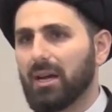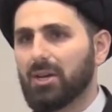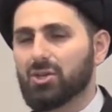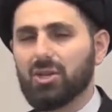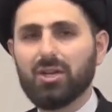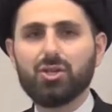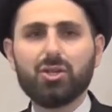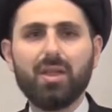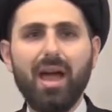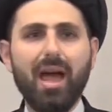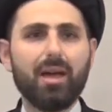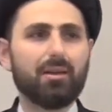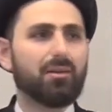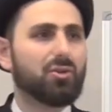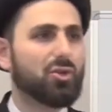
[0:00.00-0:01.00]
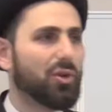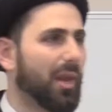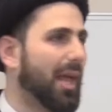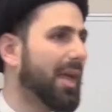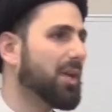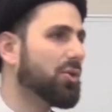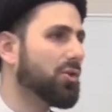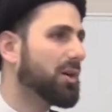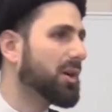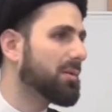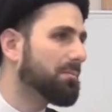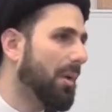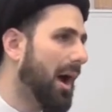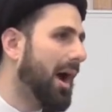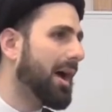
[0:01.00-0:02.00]
such that today you
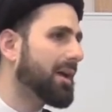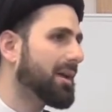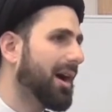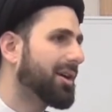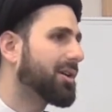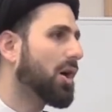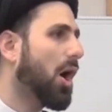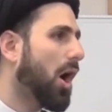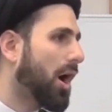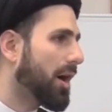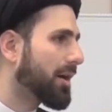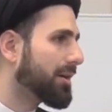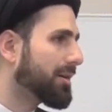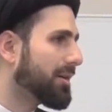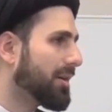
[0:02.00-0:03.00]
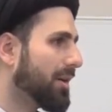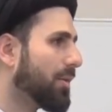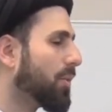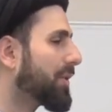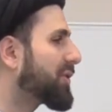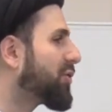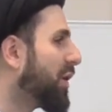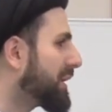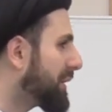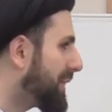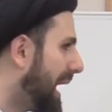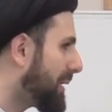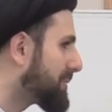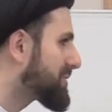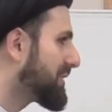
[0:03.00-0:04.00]
could buy a car with
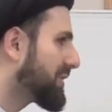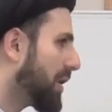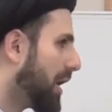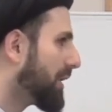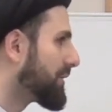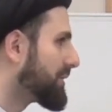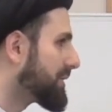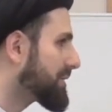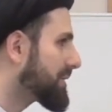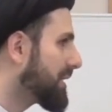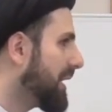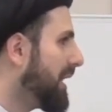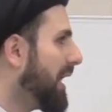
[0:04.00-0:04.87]
$20,000,